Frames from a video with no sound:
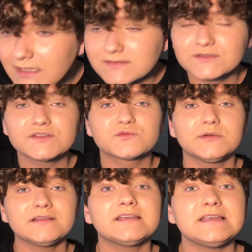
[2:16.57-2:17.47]
it's just
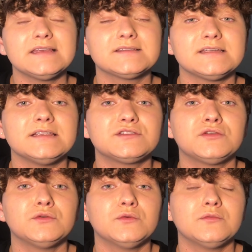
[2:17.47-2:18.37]
really easy
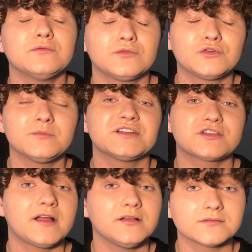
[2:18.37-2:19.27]
to groom a
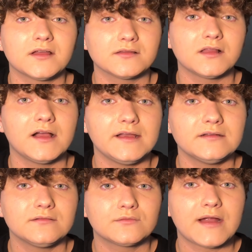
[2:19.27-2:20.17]
child online
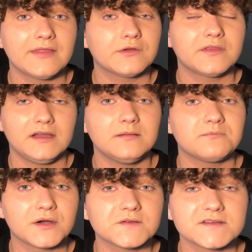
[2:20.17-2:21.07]
rather than in
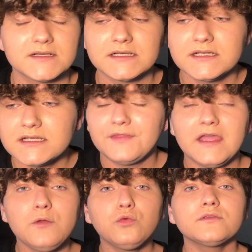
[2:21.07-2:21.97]
person
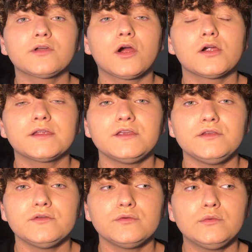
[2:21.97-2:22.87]
they will target
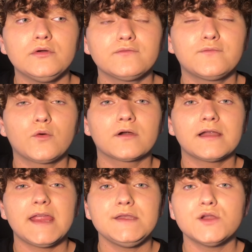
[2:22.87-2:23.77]
you for
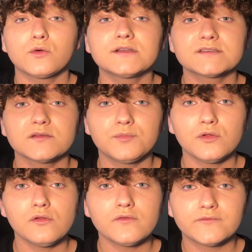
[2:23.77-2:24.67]
a
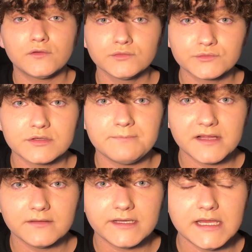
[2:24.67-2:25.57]
noticeable
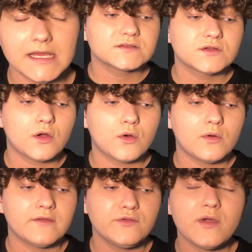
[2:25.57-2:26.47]
vulnerability so
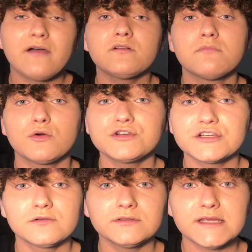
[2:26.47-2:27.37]
if you have
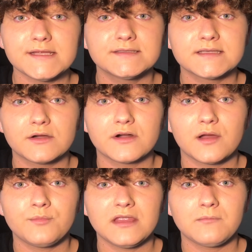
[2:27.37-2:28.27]
emotional needs that are
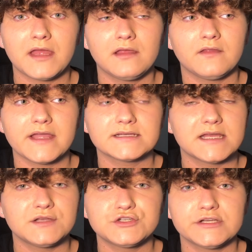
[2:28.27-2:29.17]
not being met like
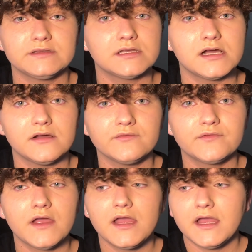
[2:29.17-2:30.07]
attention love
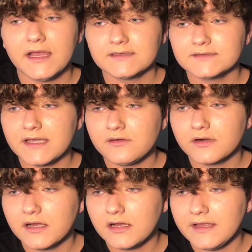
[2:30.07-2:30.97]

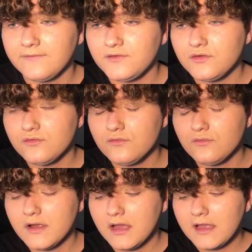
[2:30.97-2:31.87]
etc if
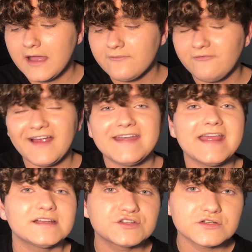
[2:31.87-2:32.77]
you have
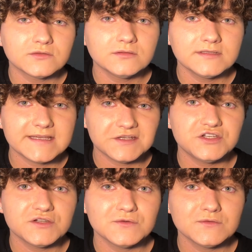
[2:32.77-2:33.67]
financial
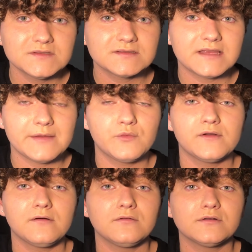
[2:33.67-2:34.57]
issues they
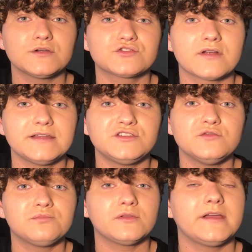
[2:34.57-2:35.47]
will try to
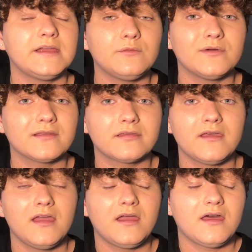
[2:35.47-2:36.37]
play with
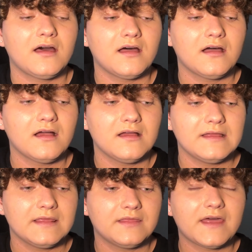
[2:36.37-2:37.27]
uh,
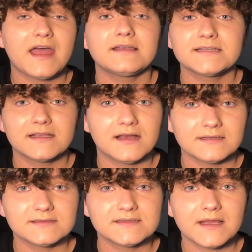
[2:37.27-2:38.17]
that
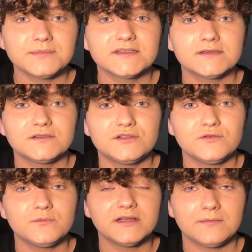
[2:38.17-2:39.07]
concept
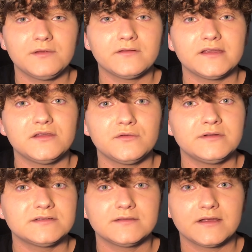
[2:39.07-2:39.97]
to manipulate you
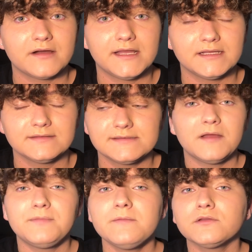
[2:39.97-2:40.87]
into their hands.
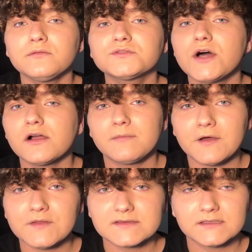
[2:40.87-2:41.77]
And people don't talk
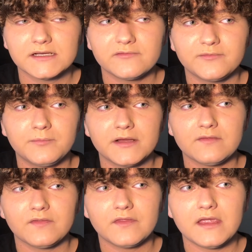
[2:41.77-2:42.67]
about this enough, but
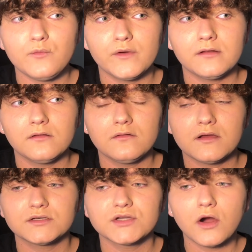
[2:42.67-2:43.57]
they will
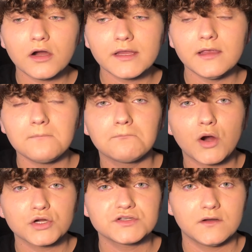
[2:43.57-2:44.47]
target
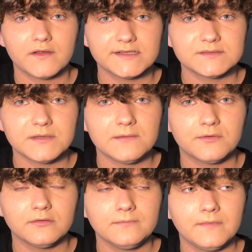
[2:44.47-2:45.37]
marginalized
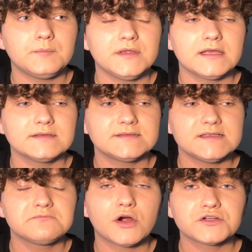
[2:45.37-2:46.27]
people because
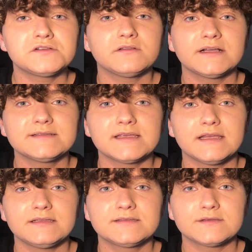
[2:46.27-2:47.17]
these marginalized
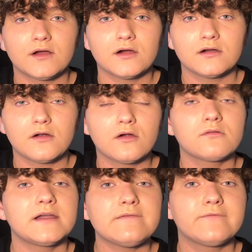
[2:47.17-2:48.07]
kids are
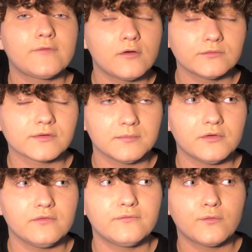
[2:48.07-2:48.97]
already
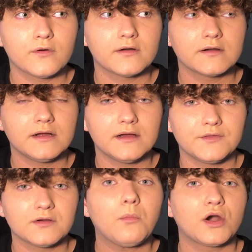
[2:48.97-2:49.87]
vulnerable for uh,
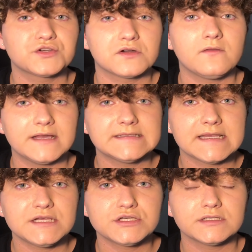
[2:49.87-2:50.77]
their
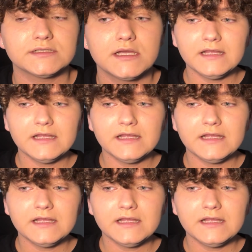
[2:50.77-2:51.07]
marginalization.